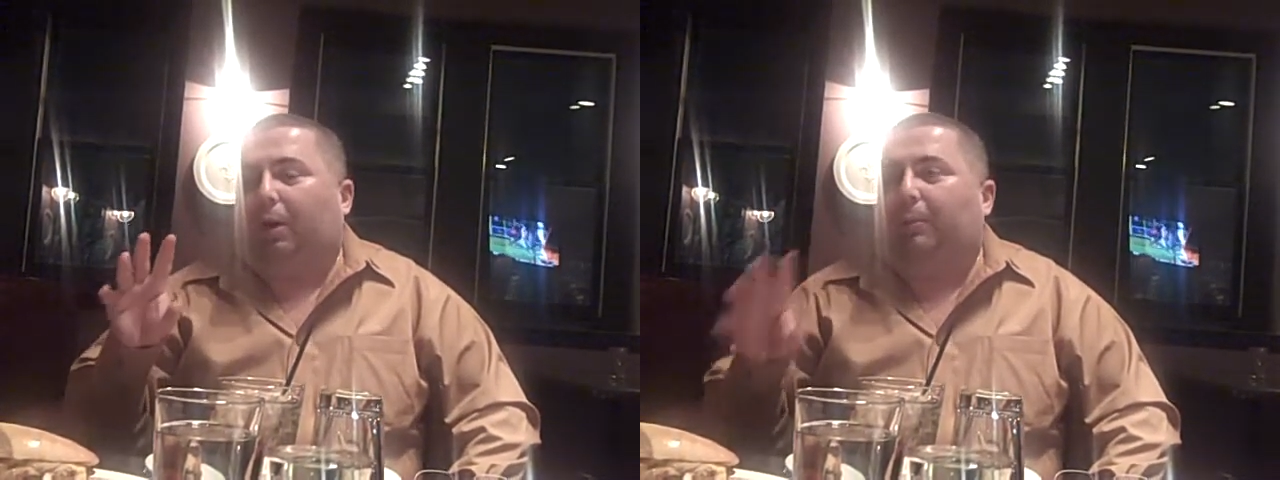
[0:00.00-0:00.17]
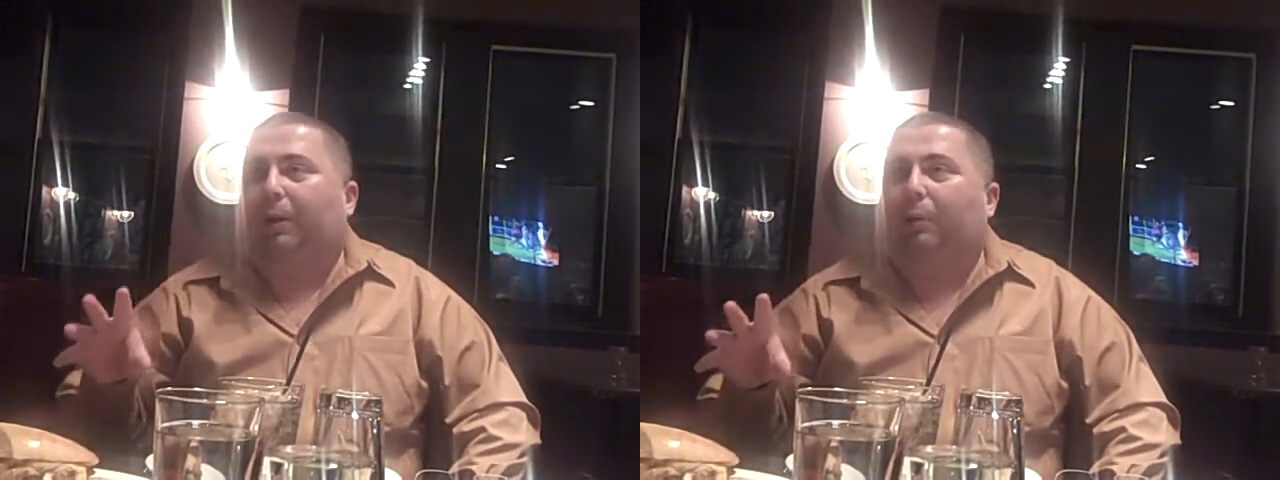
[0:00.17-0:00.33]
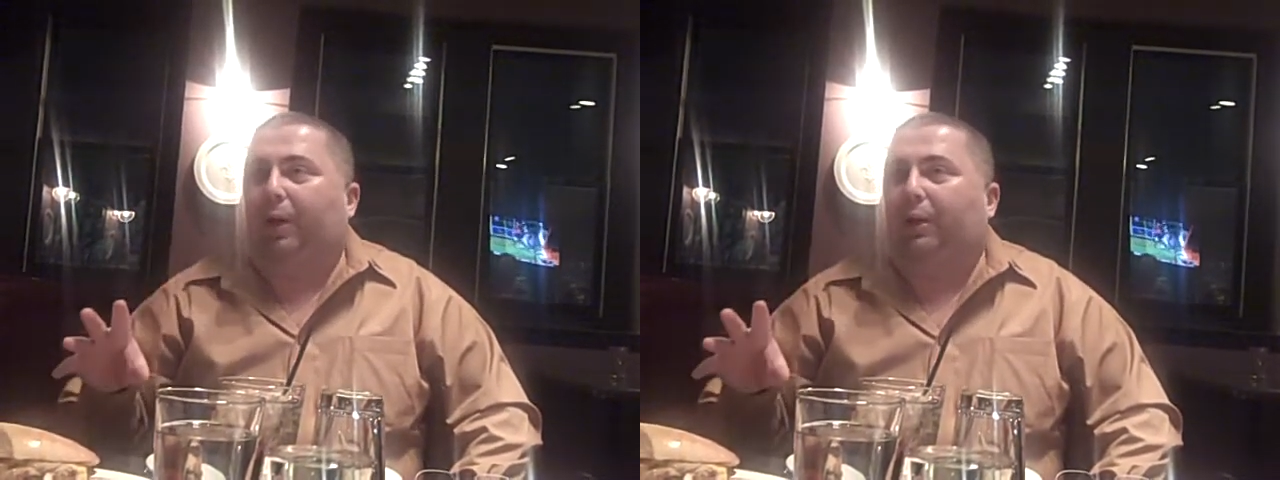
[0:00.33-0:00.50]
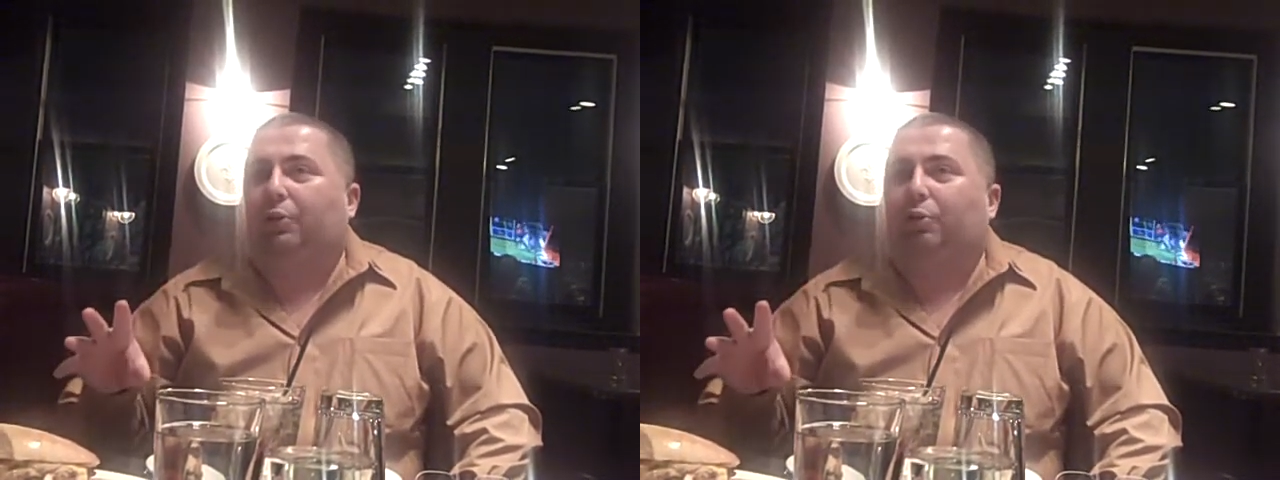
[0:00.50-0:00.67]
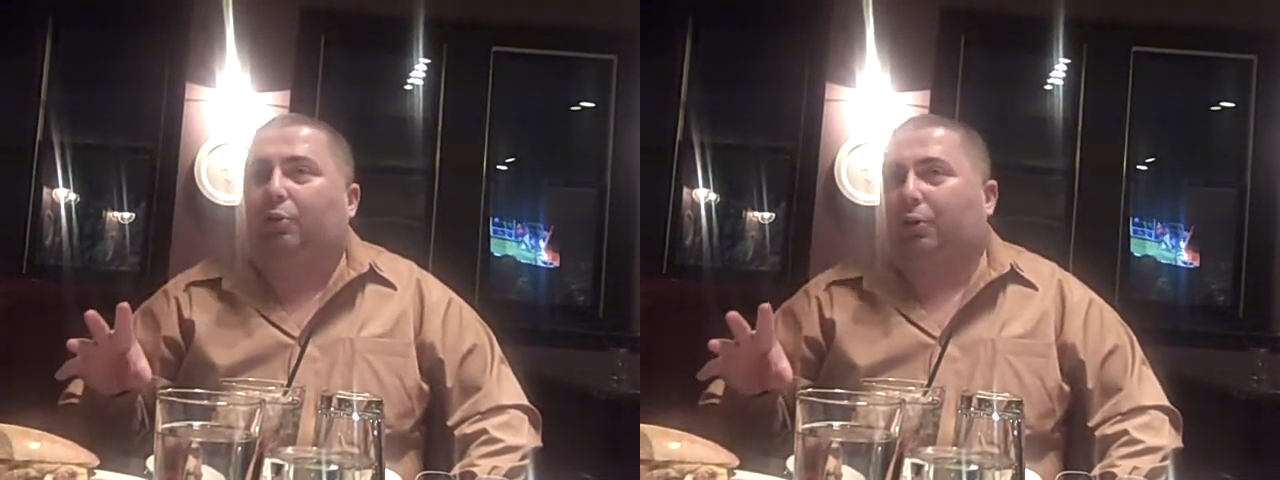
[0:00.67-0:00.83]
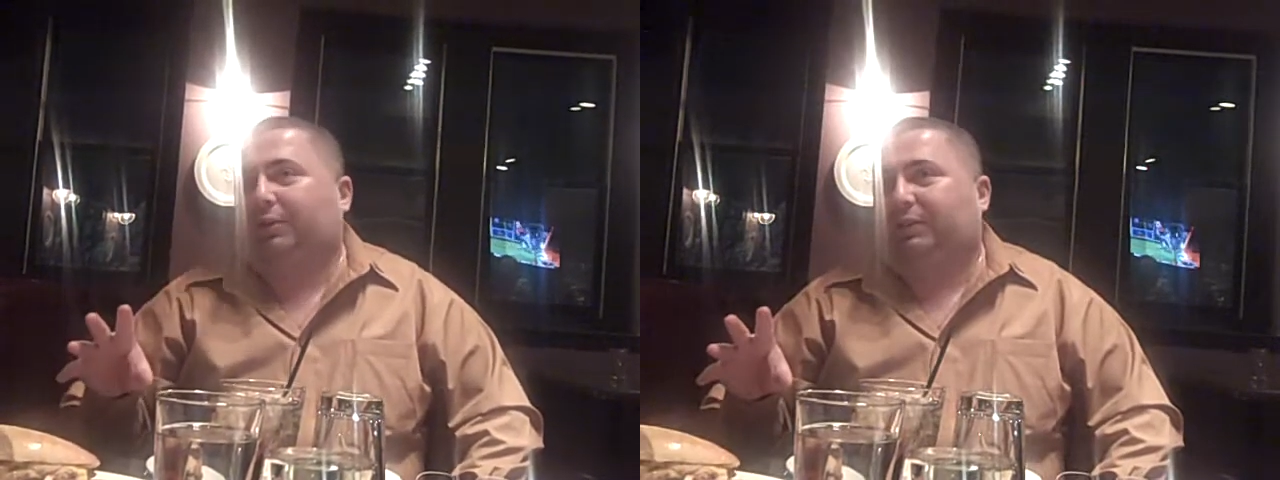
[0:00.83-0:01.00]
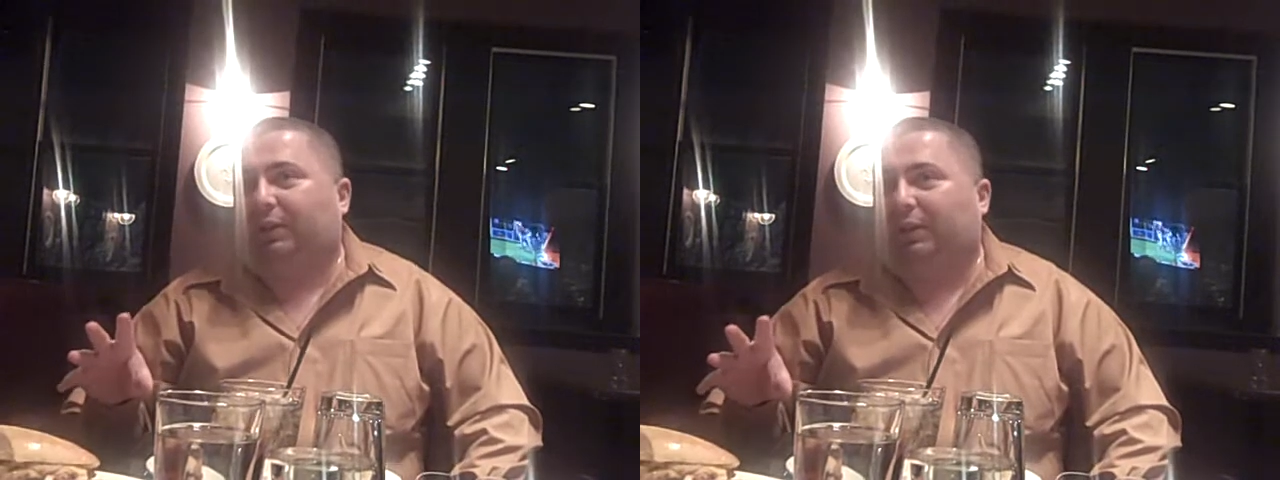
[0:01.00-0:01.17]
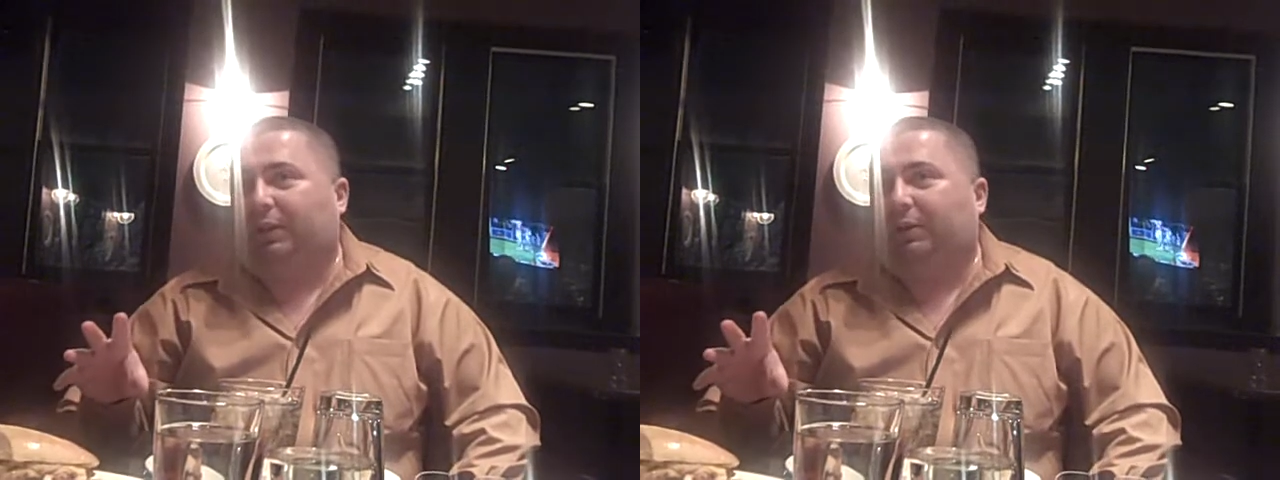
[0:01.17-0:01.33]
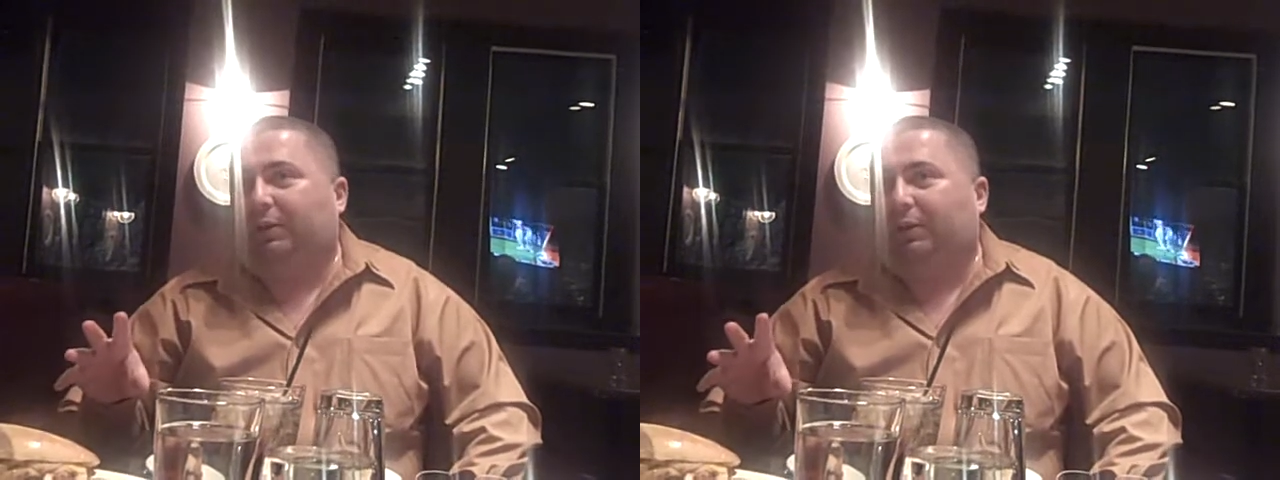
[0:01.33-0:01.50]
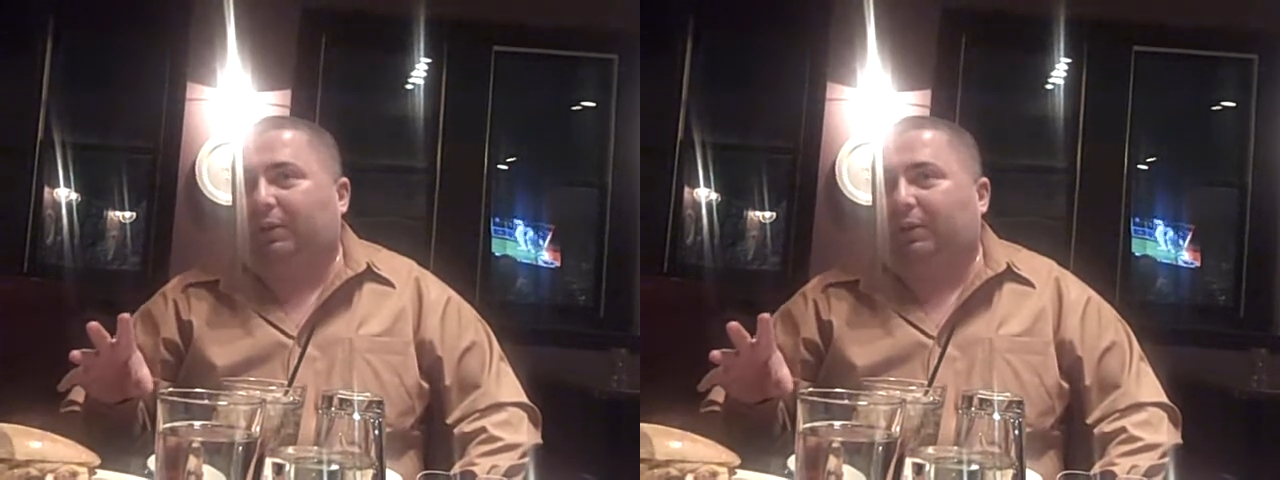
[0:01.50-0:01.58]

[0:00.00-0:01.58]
on my way to New York City